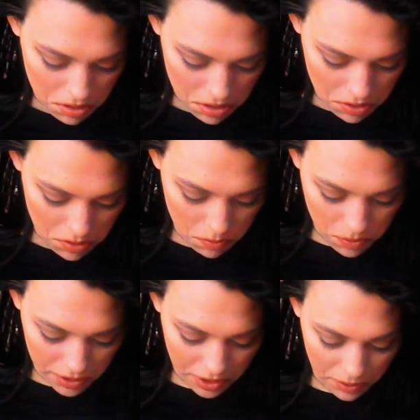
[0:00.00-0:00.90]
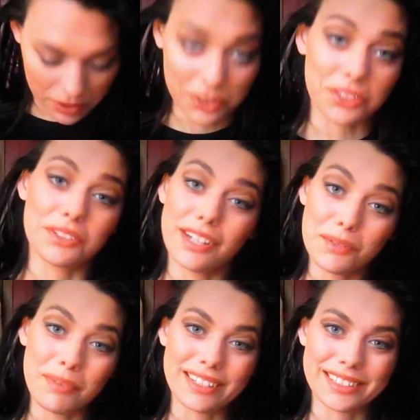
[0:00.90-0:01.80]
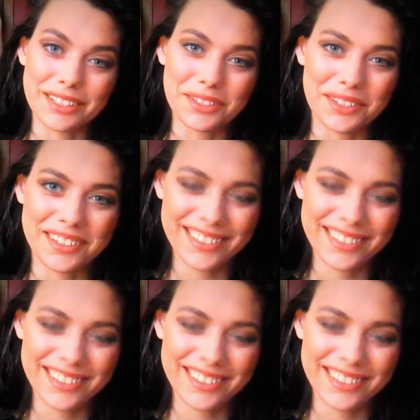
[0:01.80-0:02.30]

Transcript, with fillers: I hope we're going. Do you like my t-shirt?